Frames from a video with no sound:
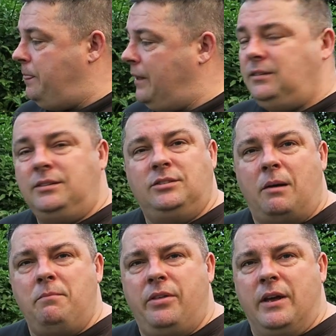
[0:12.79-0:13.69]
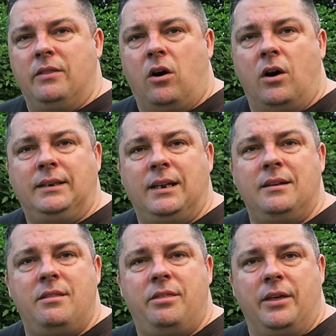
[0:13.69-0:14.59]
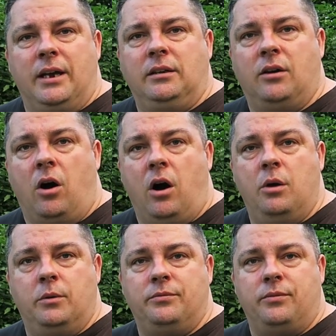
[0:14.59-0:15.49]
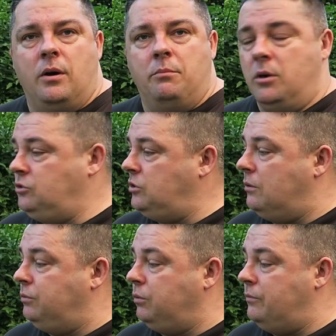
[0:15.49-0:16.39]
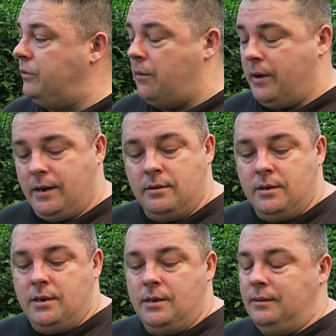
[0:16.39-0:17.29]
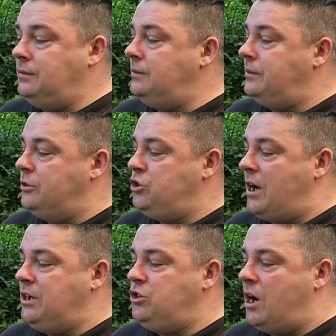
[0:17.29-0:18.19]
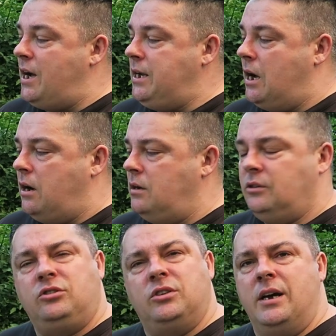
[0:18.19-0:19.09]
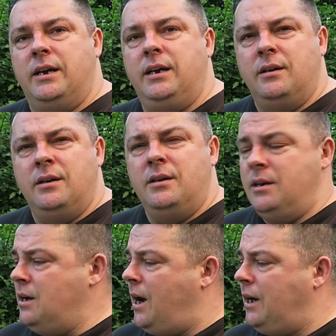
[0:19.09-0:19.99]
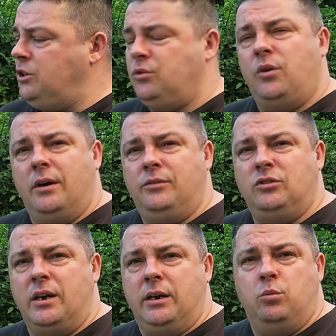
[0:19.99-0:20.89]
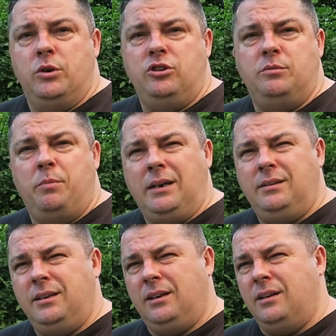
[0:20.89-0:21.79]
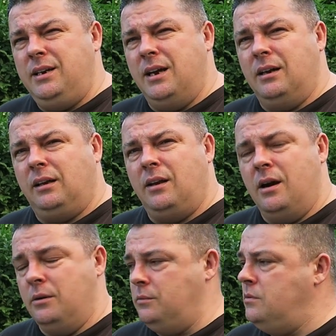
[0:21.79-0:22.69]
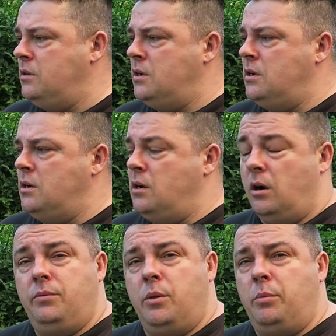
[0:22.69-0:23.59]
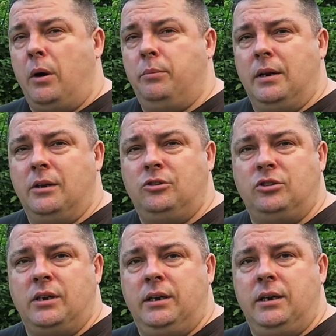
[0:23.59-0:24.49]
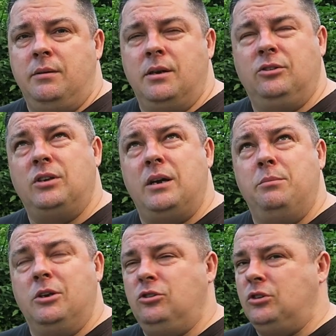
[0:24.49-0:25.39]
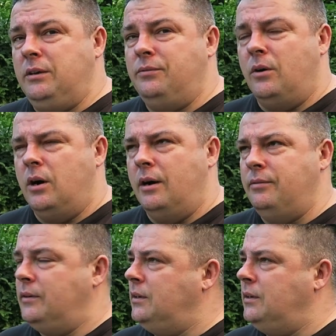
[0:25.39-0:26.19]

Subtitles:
This is something that I didn't think I would find myself reviewing. This is the JJRC H5C, which is basically a clone of the popular Syma C5.